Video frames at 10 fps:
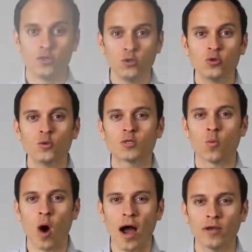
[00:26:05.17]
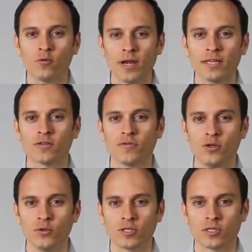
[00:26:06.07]
Due to its wide range of
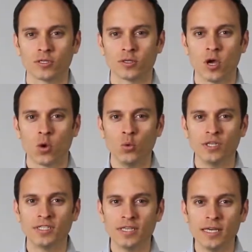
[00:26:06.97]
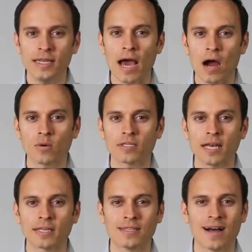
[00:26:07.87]
uses, we see the AURA
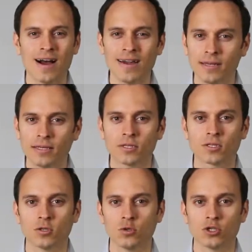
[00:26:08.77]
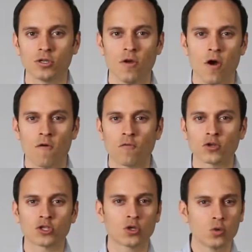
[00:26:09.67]
as an ideal solution for
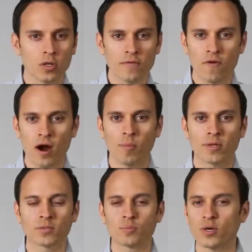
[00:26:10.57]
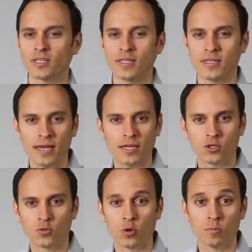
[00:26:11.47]
school environments,
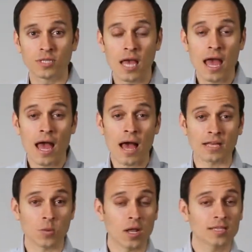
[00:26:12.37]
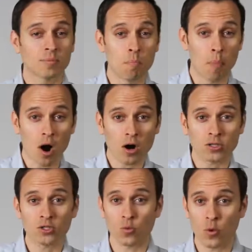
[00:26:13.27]
presentation rooms, as well as
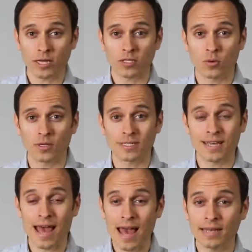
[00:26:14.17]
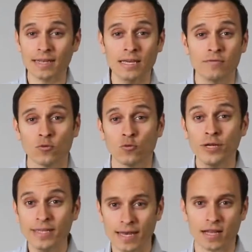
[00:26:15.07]
bars, restaurants, and even
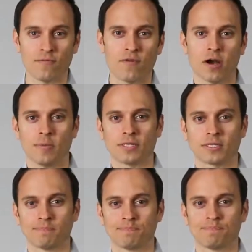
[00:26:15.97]
retail environments.